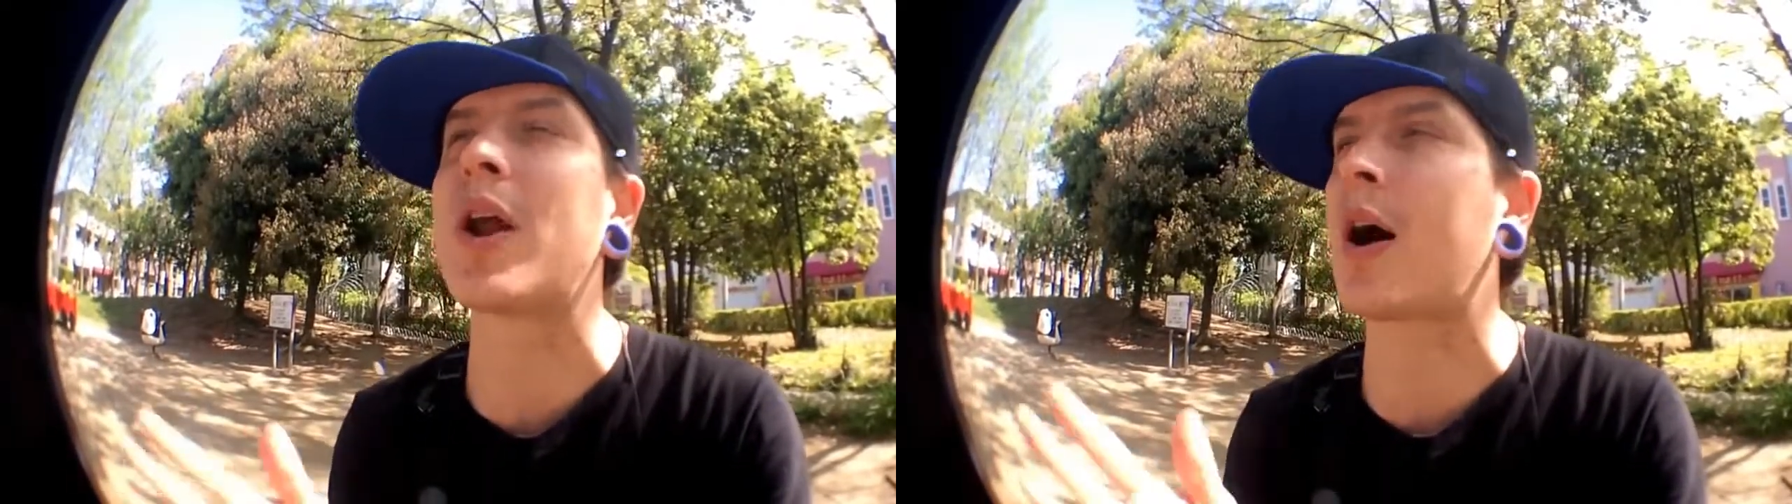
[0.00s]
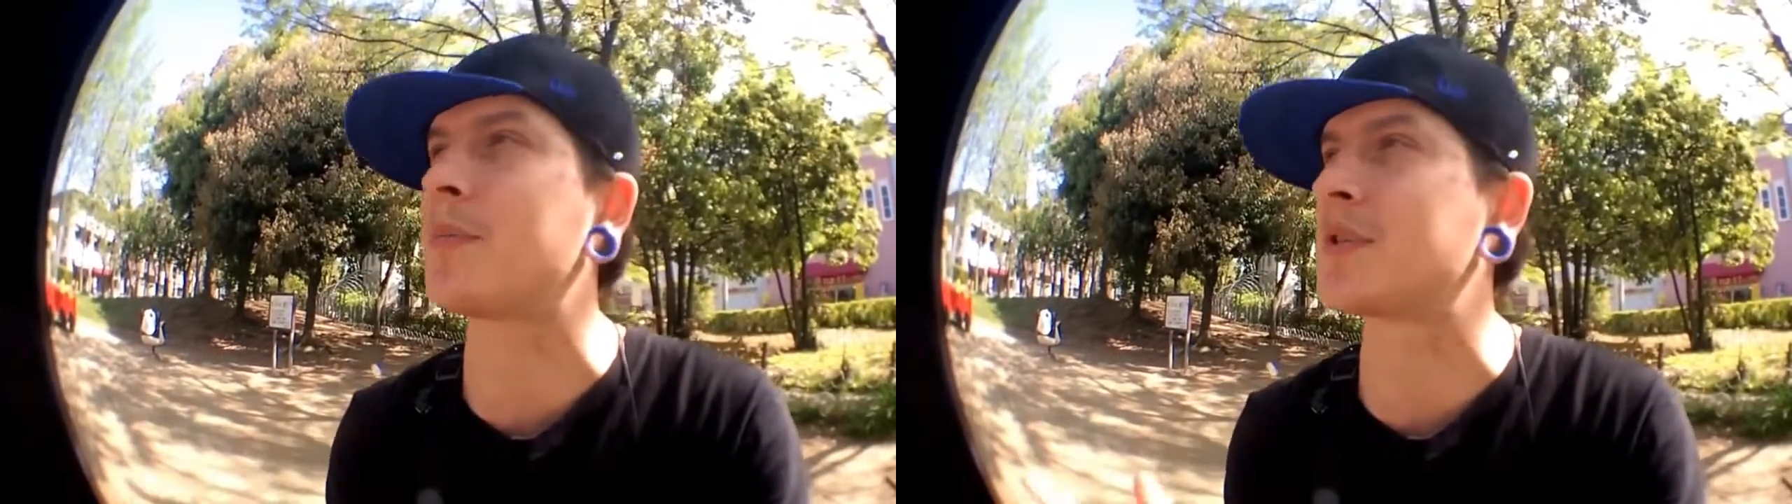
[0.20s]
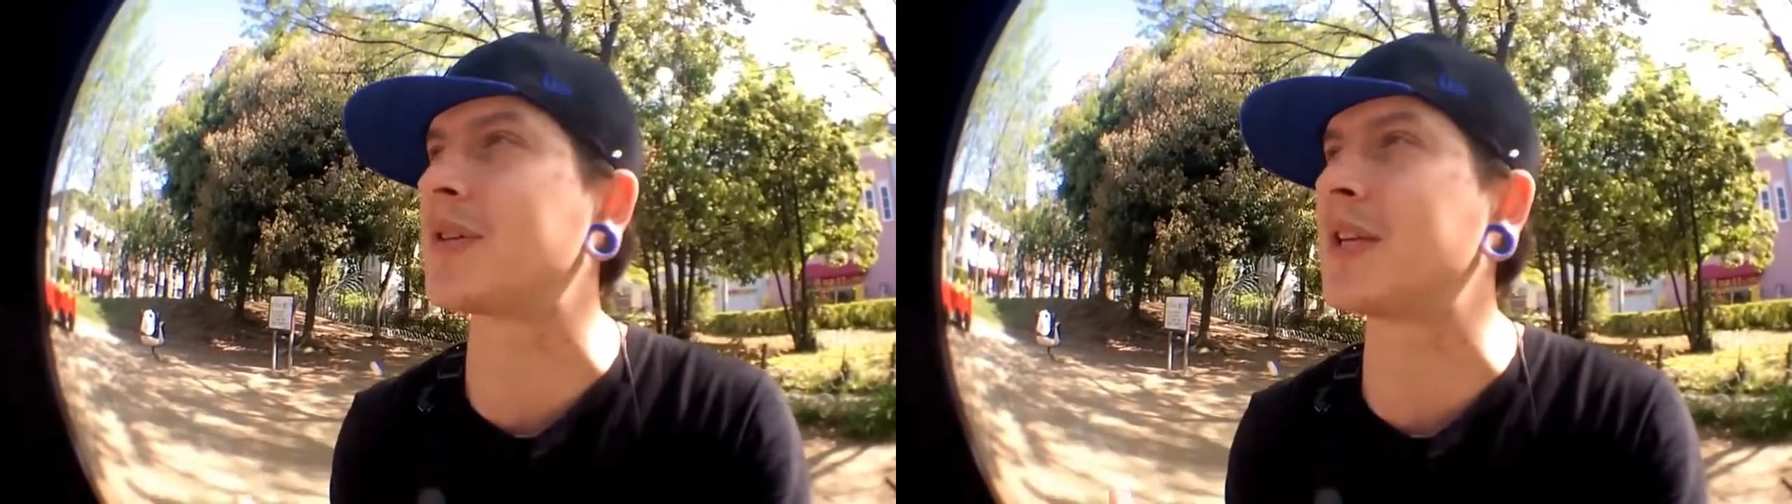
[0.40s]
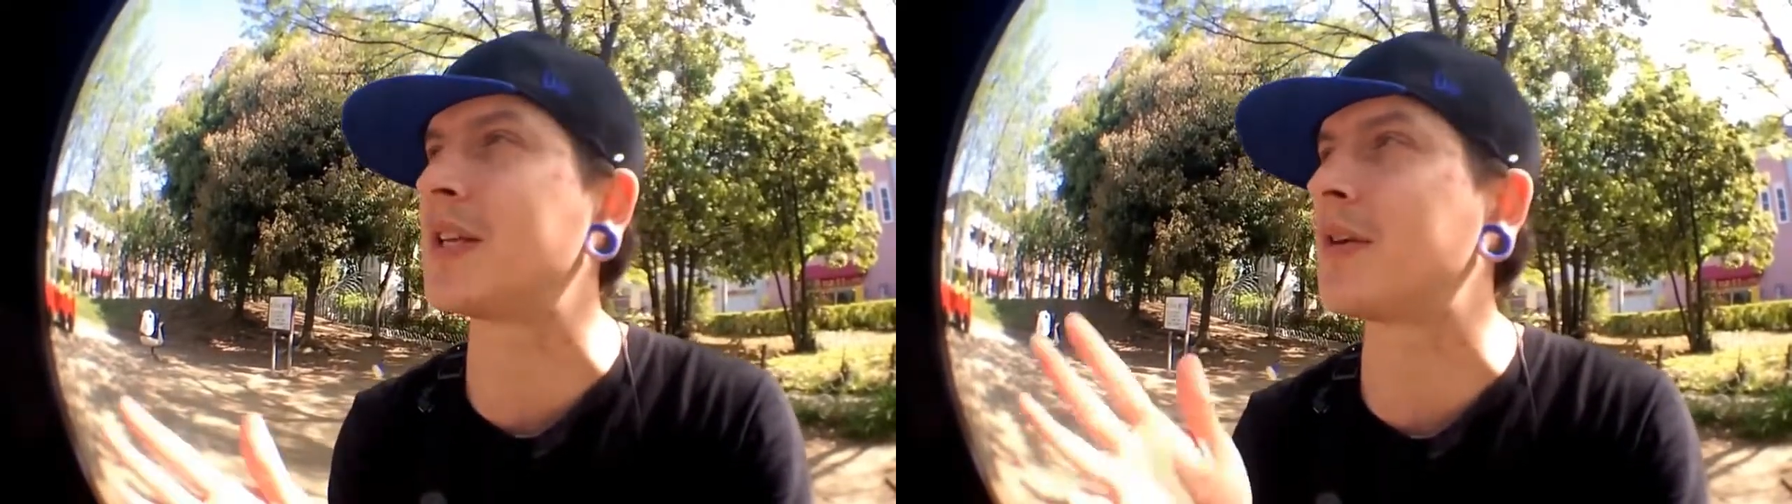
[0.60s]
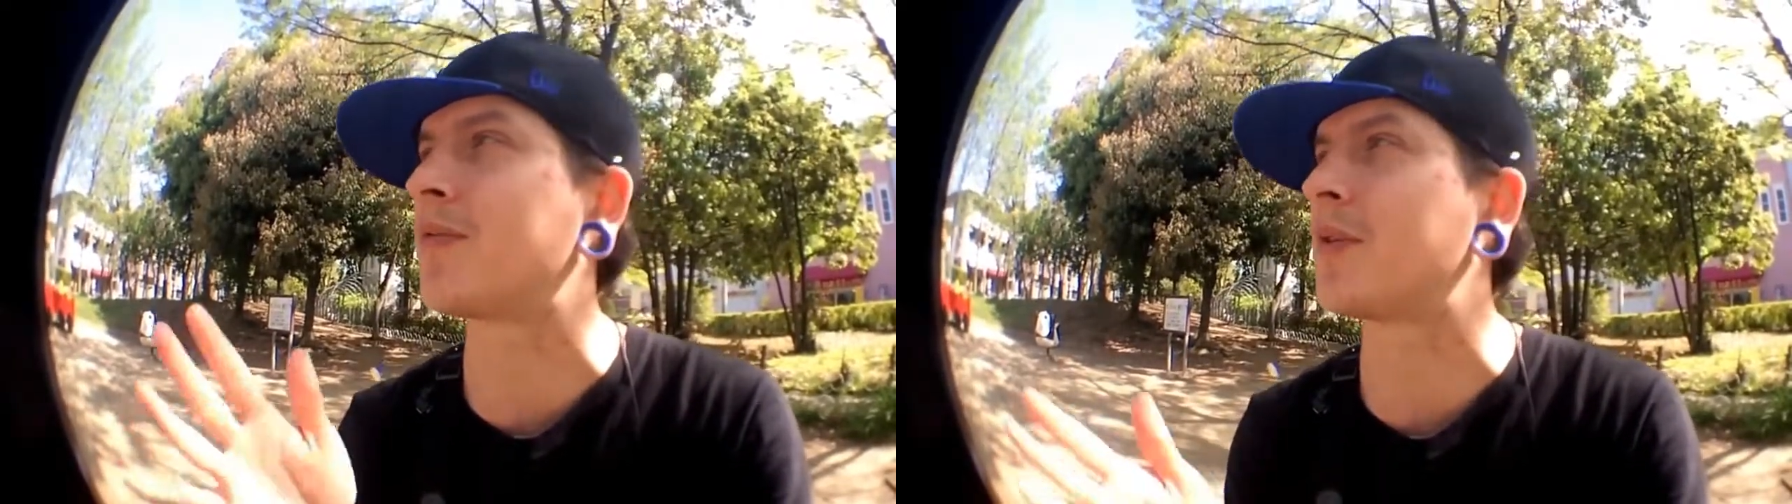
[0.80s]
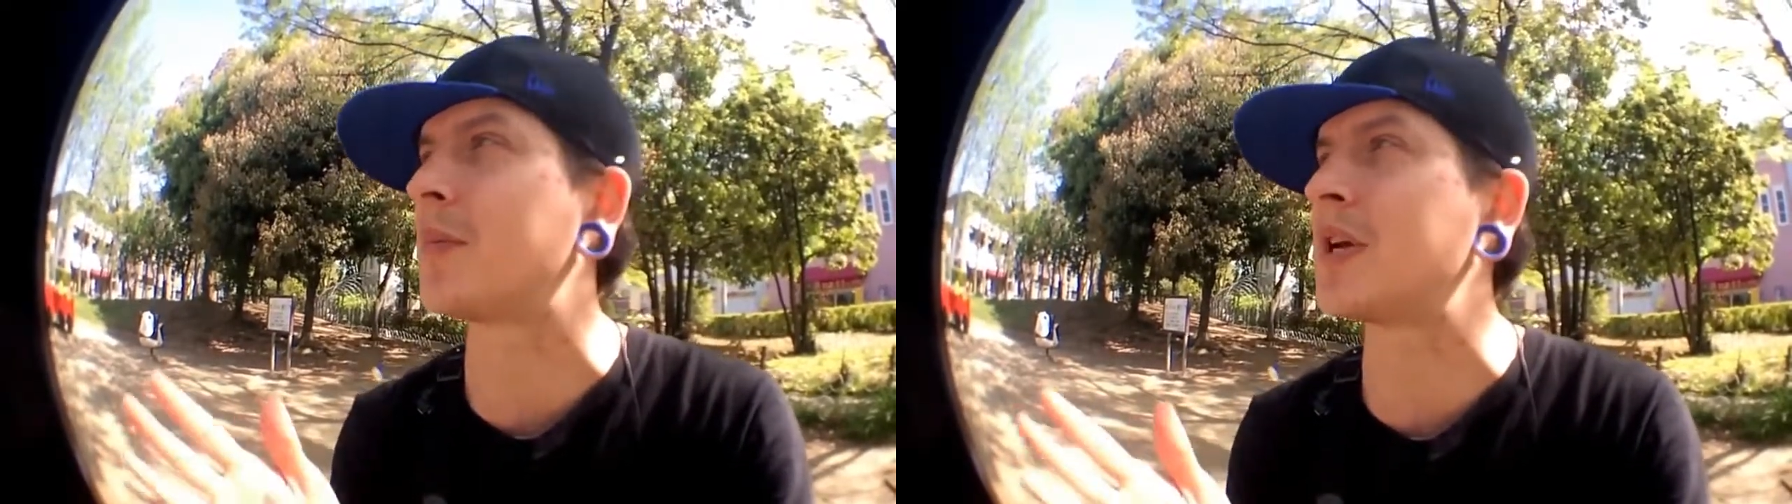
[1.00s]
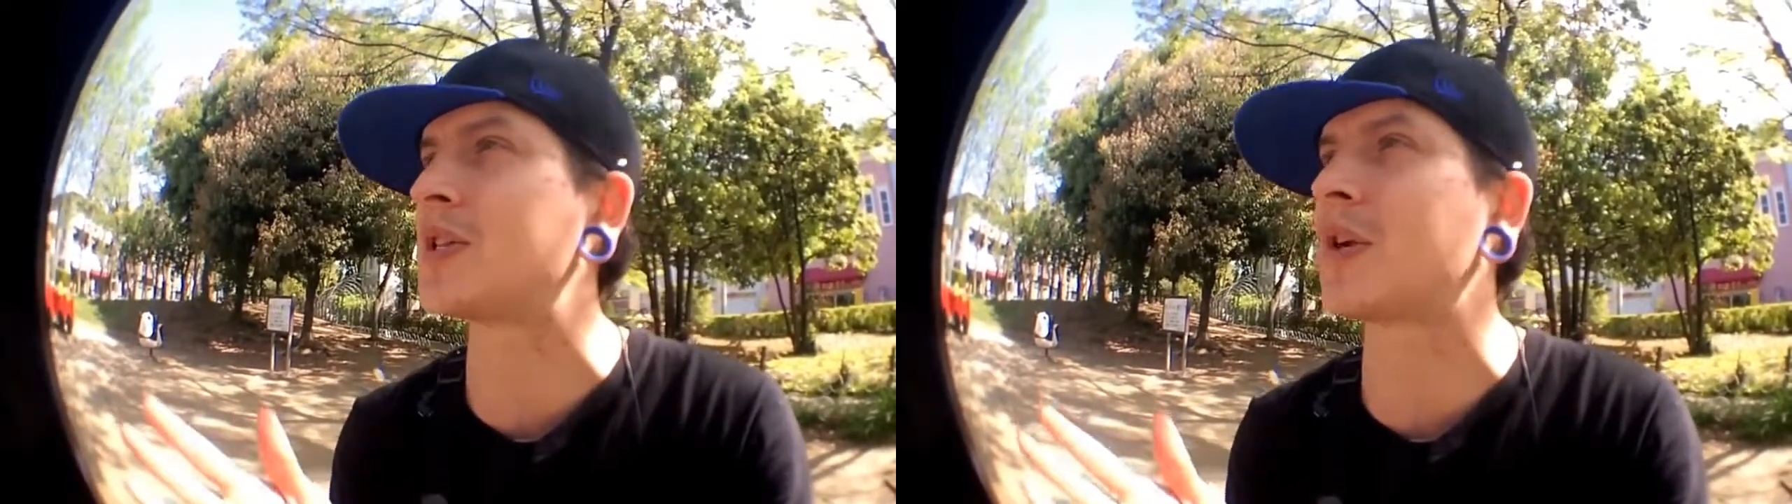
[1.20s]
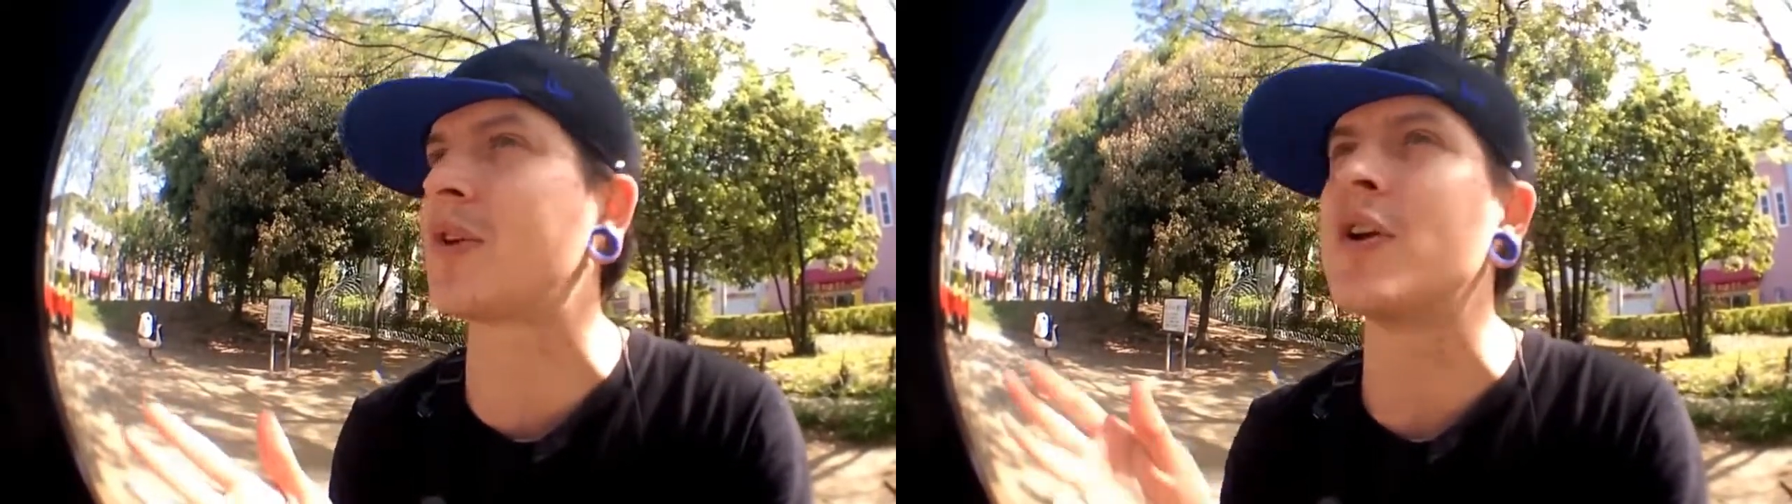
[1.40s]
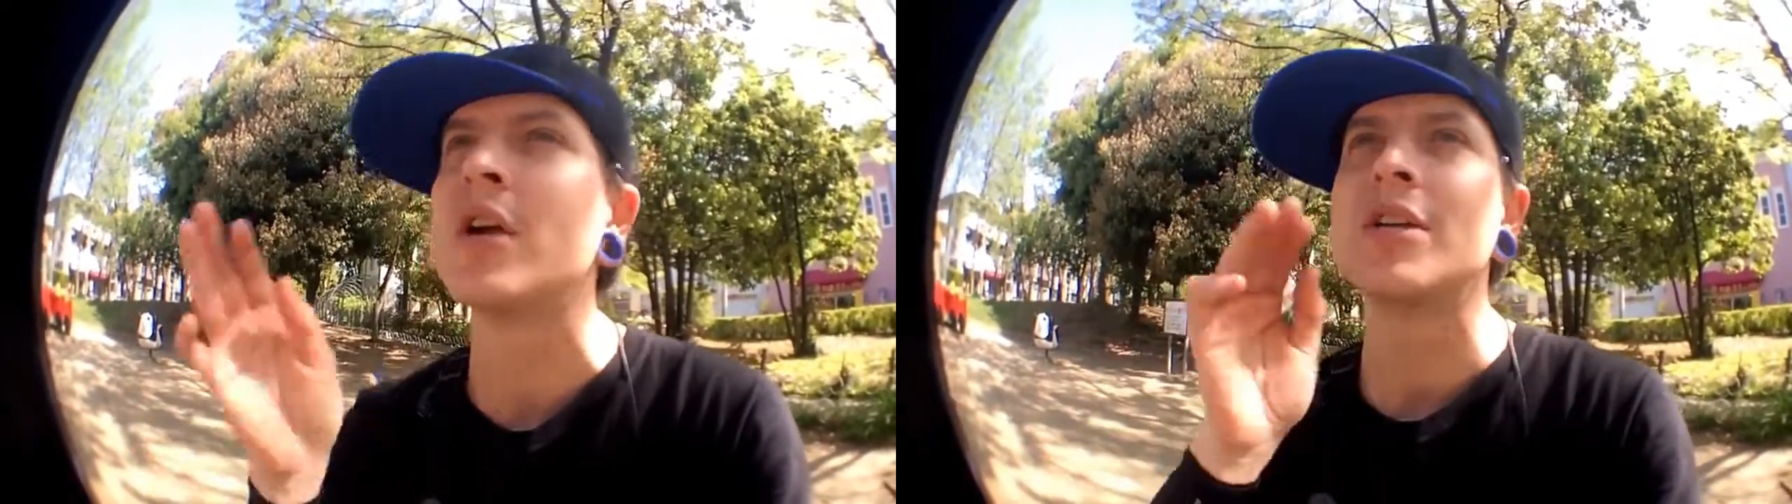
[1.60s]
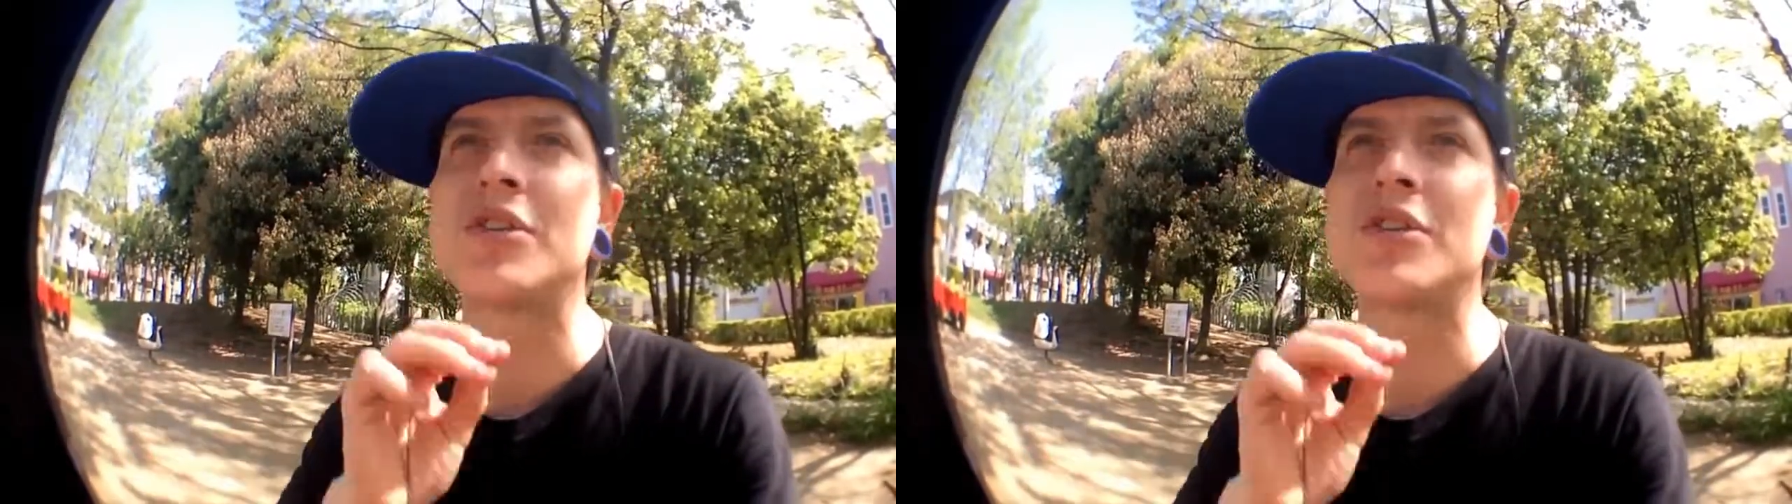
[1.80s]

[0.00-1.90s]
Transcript: obsolete information on there.